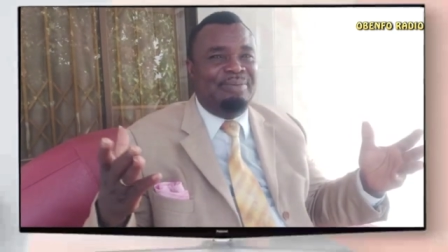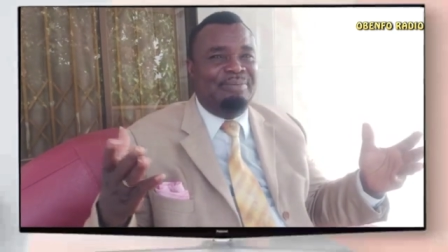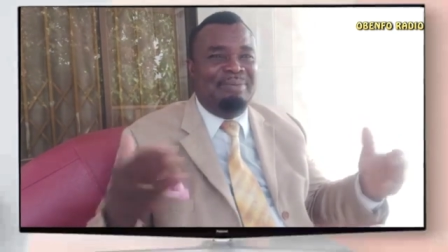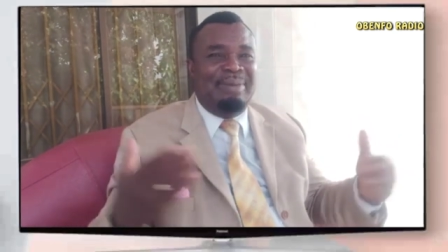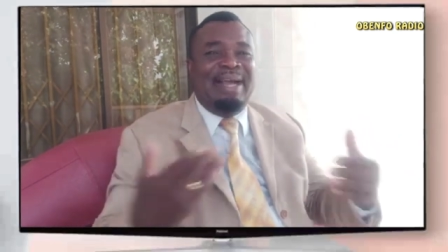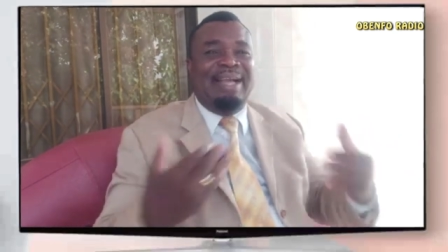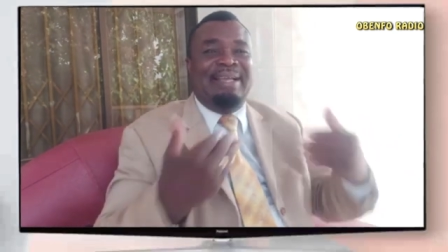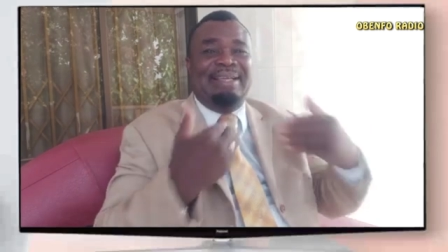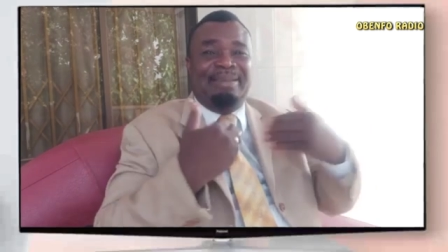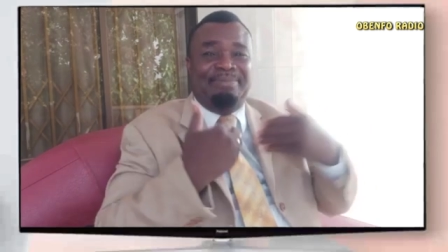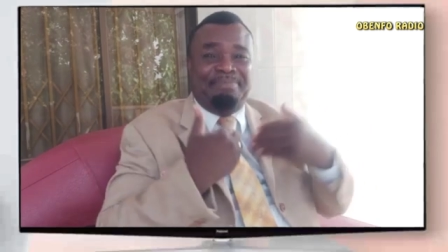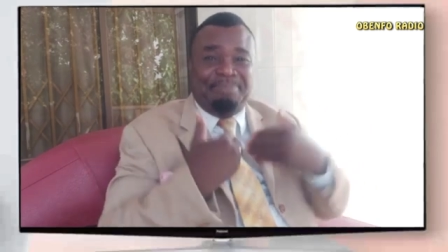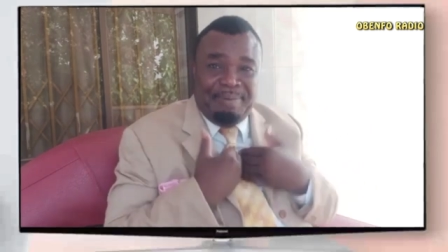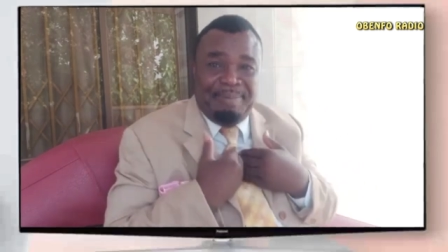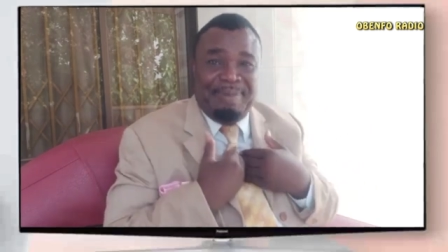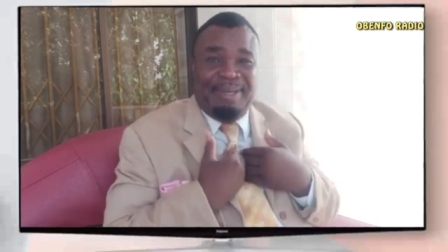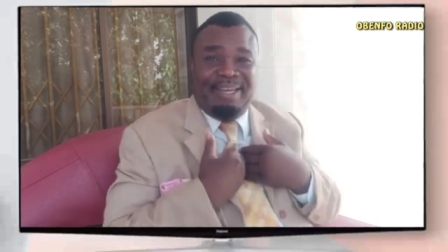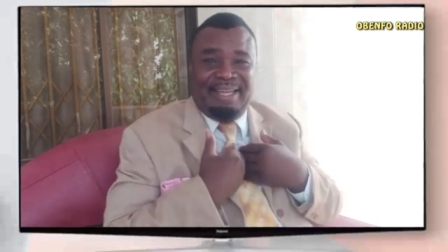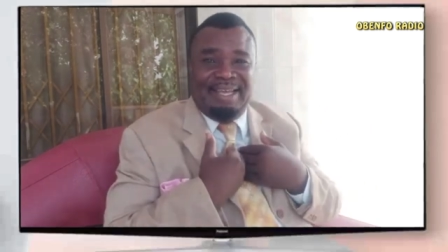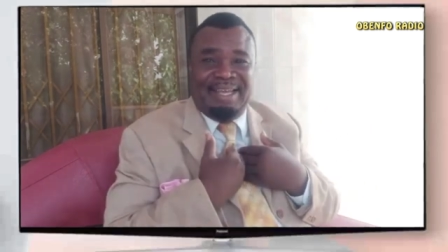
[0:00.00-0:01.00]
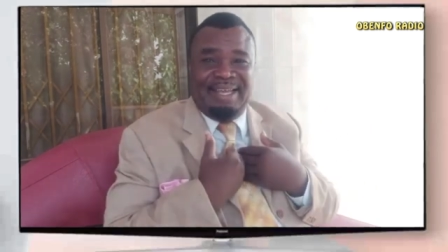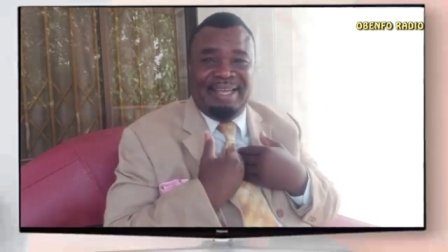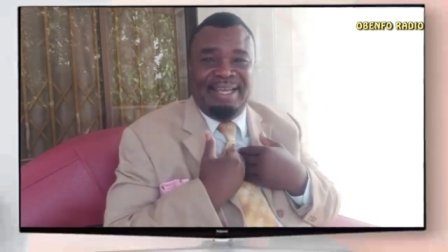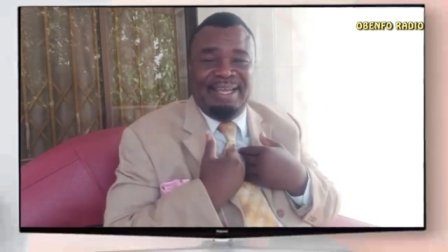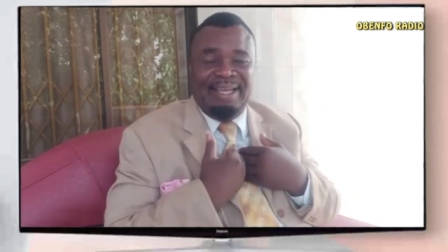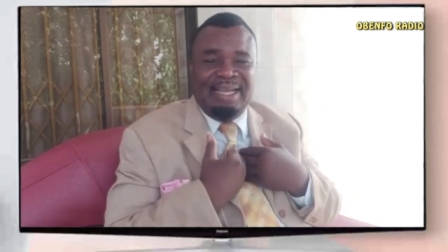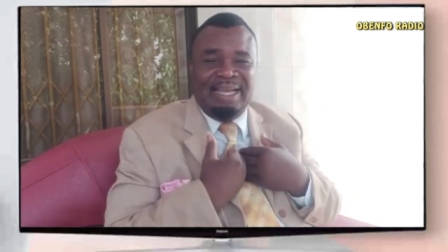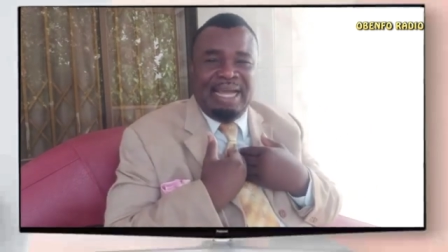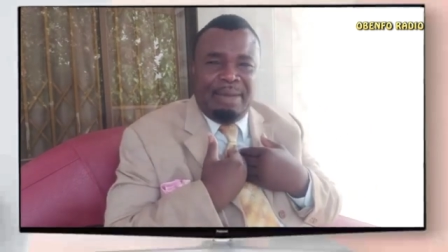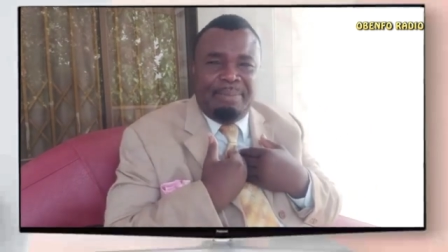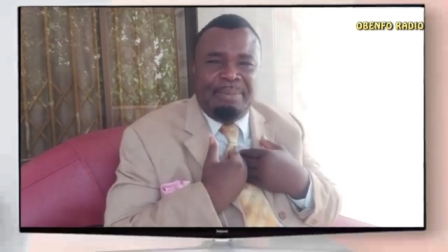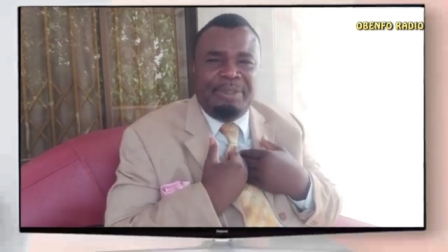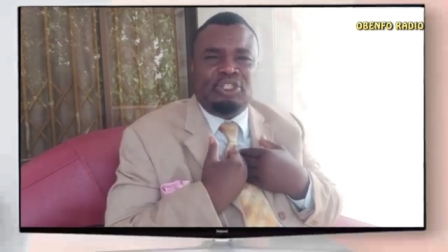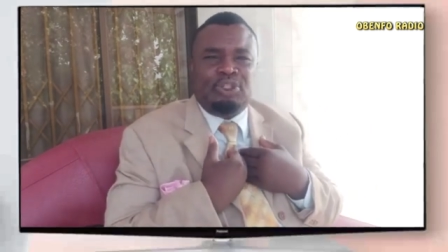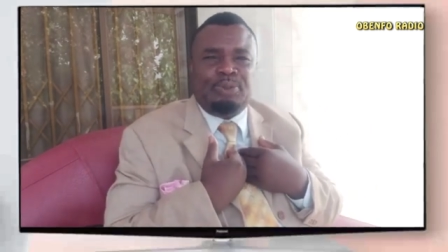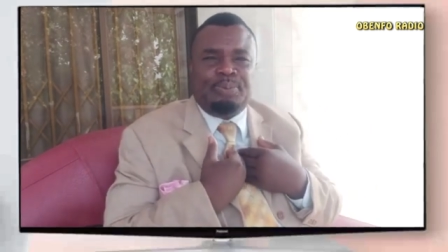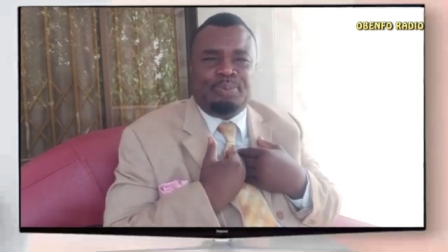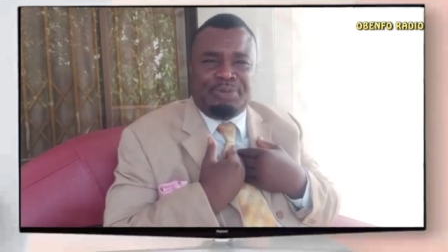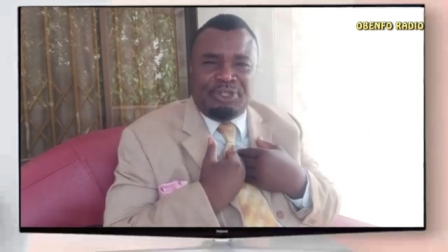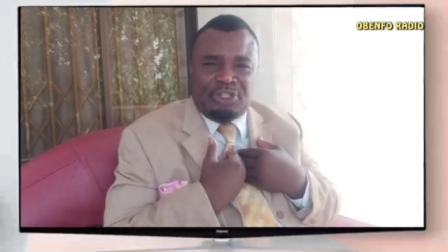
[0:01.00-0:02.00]
By memory, I'm a
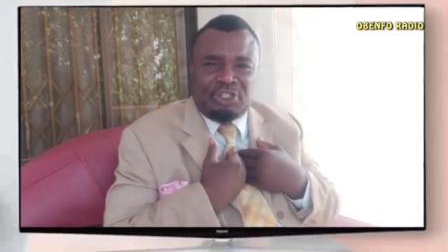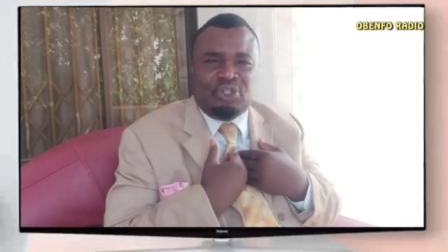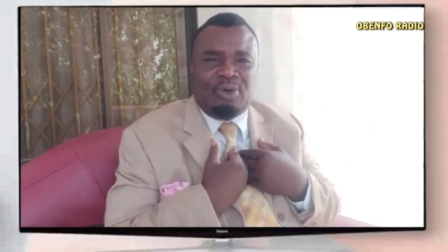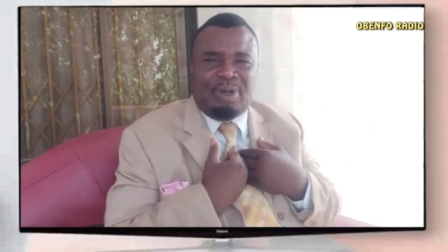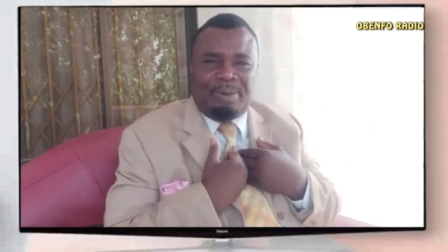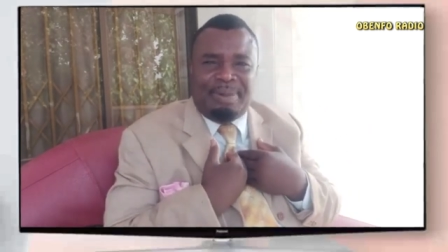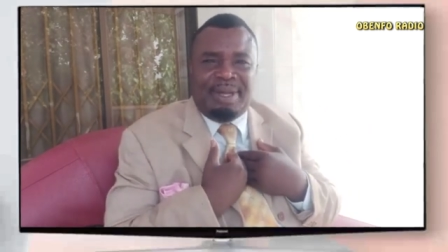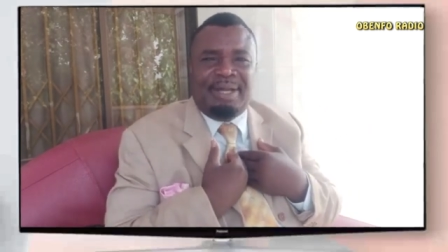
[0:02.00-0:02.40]
spiritual